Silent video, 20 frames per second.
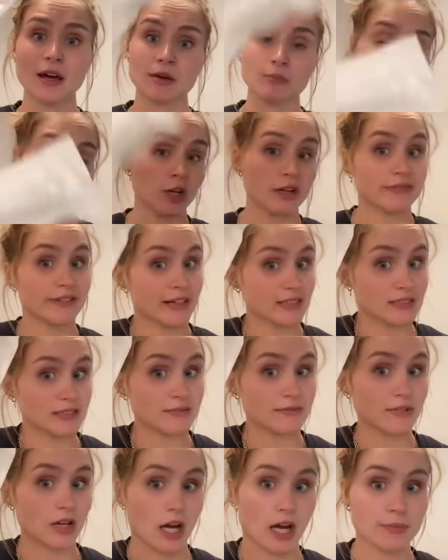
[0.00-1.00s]
more
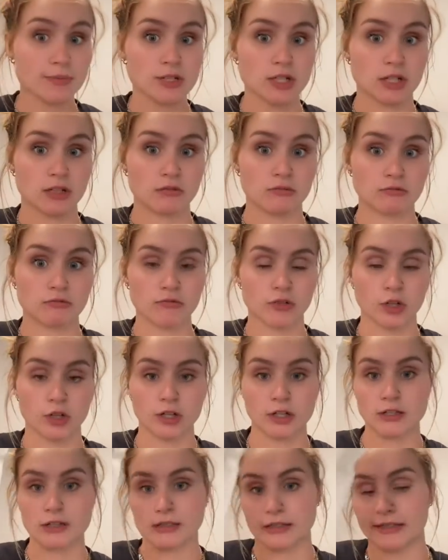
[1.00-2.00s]
effective option
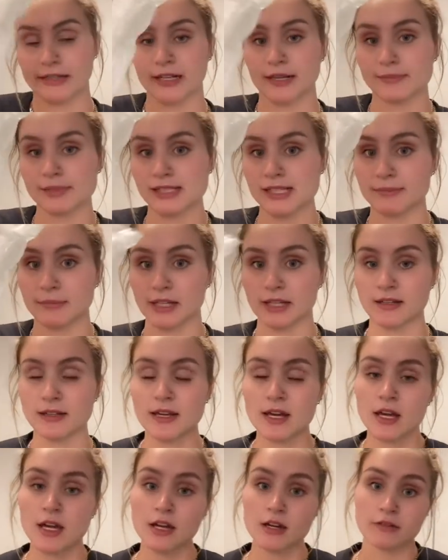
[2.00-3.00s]
for cleaning up semen
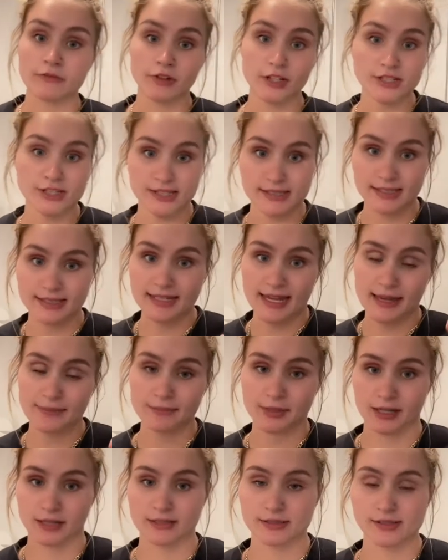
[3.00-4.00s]
versus a
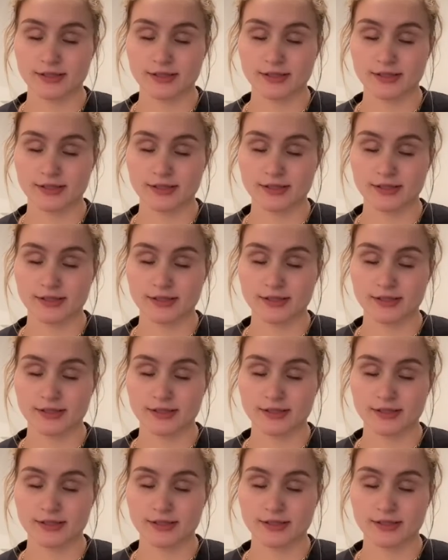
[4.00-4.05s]
tampon.